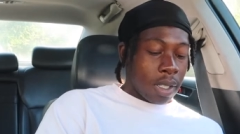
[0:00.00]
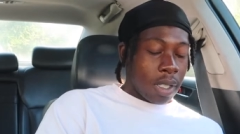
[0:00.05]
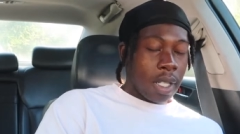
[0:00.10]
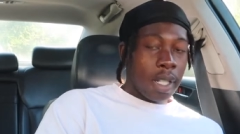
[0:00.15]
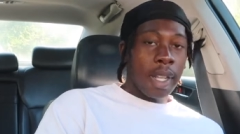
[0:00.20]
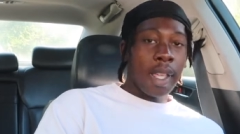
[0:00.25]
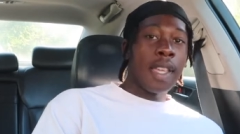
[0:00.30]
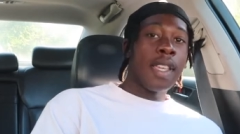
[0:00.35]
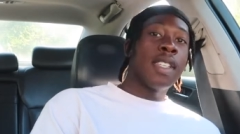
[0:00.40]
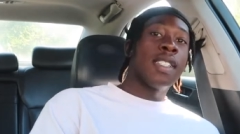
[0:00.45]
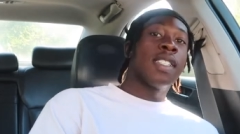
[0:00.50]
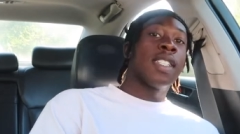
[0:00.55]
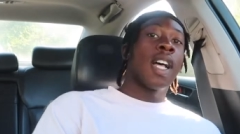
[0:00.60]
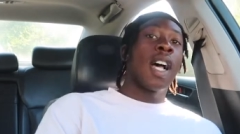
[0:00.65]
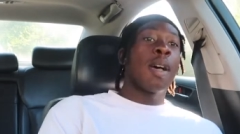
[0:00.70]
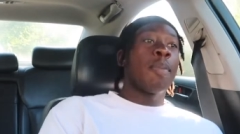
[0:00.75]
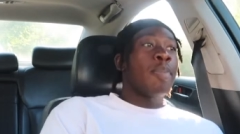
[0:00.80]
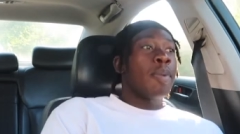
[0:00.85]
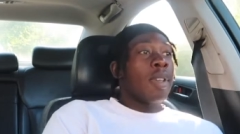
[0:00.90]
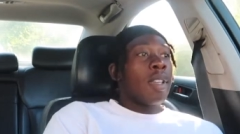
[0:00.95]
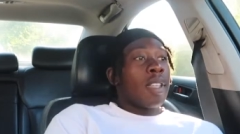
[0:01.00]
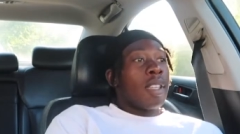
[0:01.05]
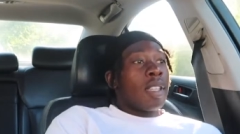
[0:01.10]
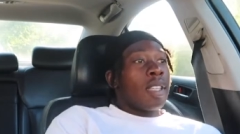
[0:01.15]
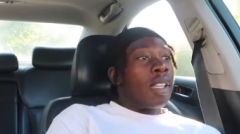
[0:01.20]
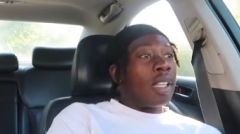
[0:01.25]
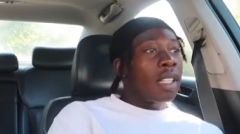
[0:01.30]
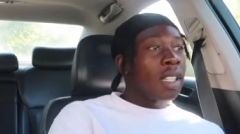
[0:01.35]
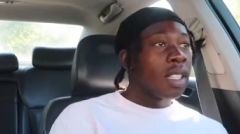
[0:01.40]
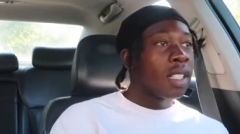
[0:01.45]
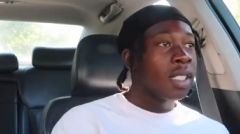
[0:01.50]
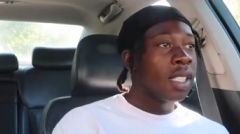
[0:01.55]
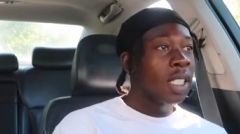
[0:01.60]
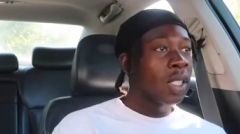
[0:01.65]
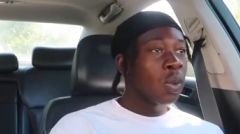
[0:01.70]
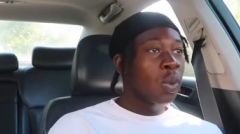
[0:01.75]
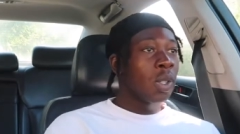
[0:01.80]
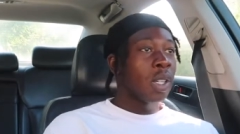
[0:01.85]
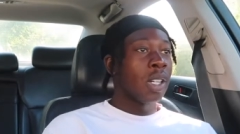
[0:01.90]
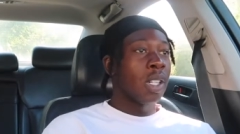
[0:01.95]
Today's topic,
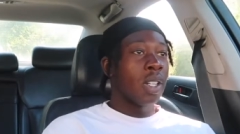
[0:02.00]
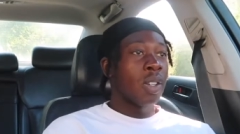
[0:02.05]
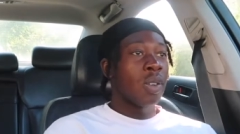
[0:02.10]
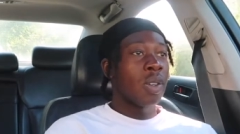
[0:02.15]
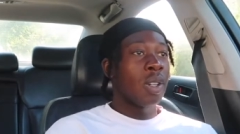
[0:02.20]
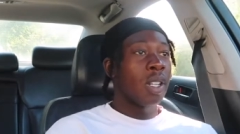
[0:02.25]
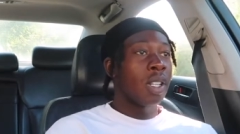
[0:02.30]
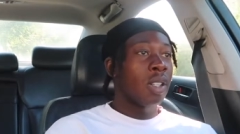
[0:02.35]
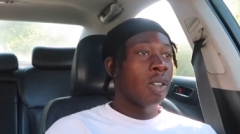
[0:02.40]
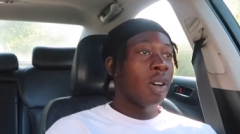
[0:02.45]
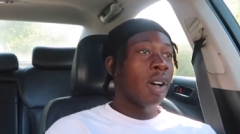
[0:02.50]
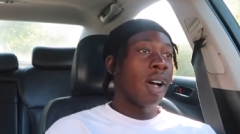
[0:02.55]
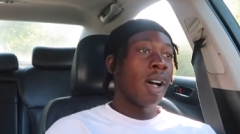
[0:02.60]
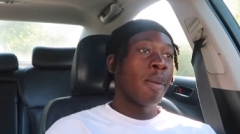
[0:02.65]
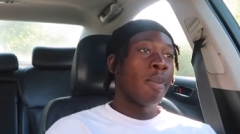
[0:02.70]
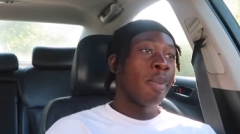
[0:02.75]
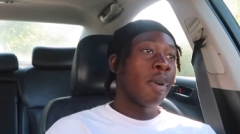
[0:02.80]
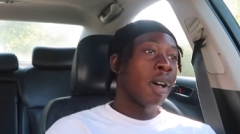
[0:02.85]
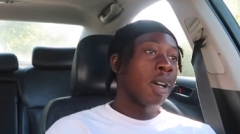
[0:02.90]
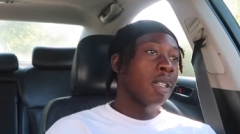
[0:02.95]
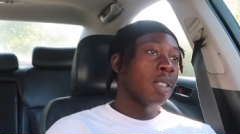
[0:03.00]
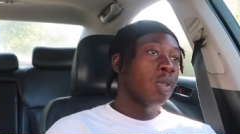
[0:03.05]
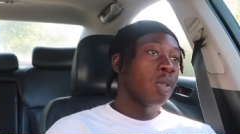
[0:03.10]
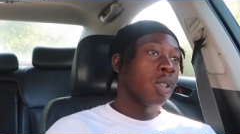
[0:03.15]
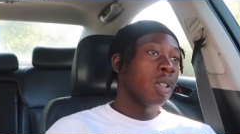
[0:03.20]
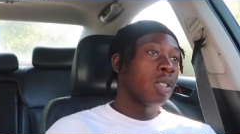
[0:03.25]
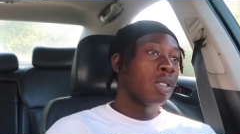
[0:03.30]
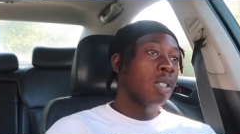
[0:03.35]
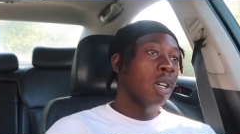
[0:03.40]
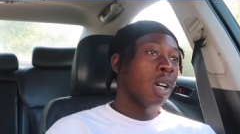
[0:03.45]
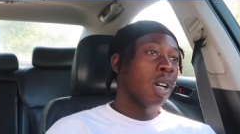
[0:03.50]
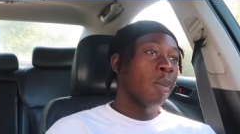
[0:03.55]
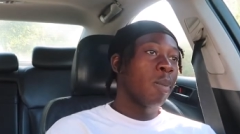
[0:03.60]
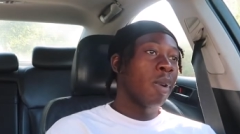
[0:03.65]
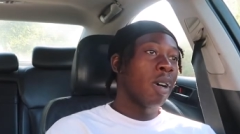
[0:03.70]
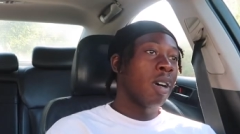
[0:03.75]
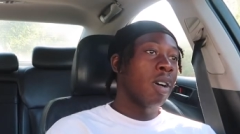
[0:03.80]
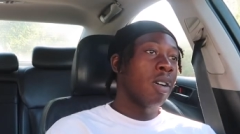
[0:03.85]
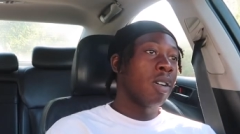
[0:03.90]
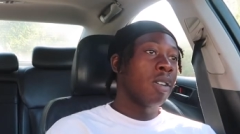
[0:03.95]
since we're doing a little hot box, we're gonna talk
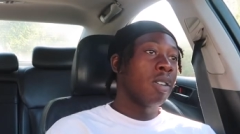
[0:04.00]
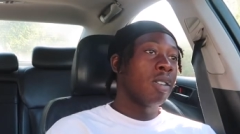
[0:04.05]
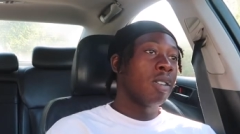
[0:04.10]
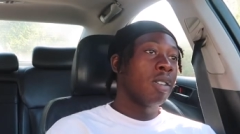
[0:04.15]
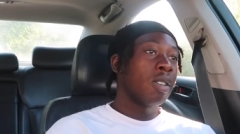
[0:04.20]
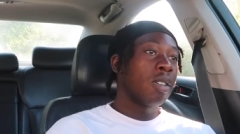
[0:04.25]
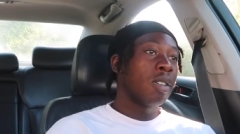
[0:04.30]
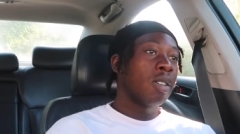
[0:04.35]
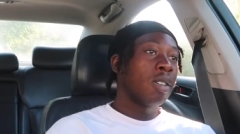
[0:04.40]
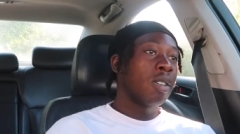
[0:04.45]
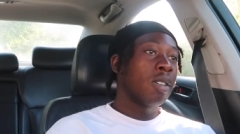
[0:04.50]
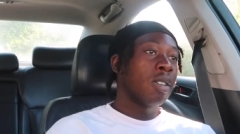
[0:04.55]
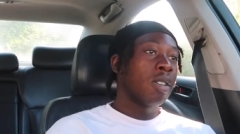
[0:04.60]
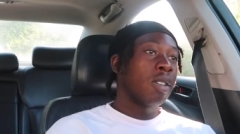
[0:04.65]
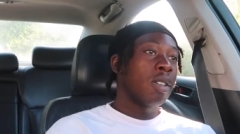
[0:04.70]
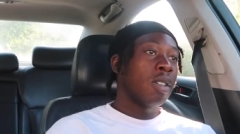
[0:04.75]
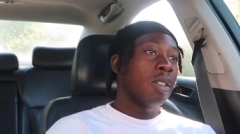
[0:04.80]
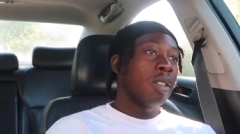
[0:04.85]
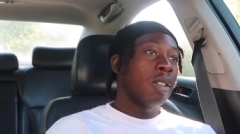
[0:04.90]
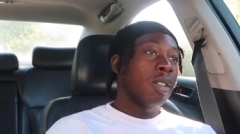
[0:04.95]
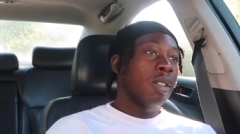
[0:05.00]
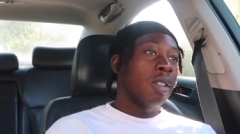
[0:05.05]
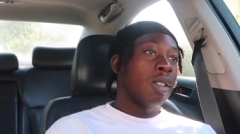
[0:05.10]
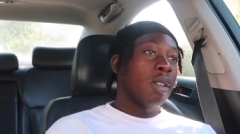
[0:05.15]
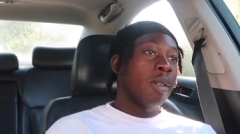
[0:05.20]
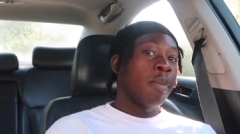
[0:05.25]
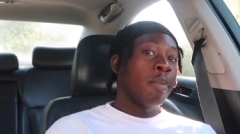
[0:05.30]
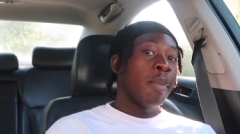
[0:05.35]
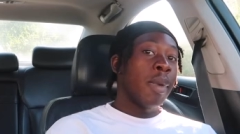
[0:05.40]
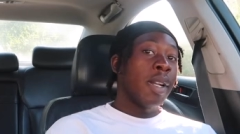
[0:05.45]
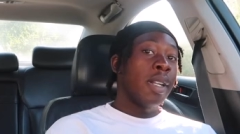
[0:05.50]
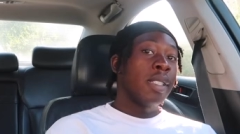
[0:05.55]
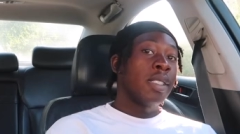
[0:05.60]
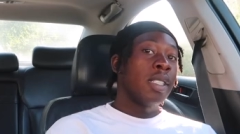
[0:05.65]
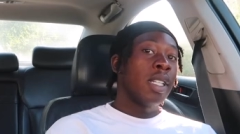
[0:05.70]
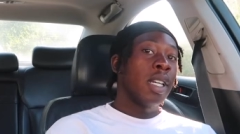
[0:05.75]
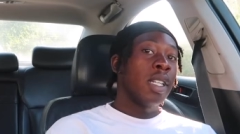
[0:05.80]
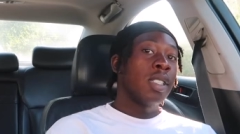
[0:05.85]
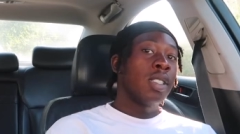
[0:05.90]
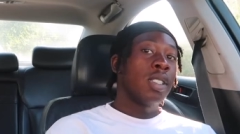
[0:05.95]
about
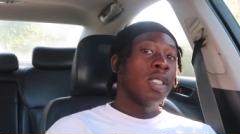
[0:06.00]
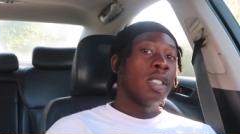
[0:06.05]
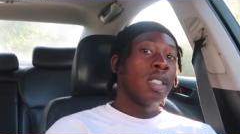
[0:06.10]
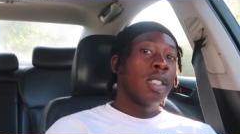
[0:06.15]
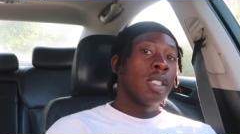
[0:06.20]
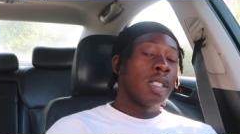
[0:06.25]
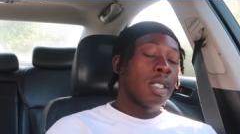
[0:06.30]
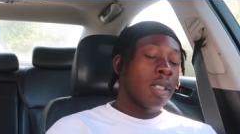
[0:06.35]
meditation.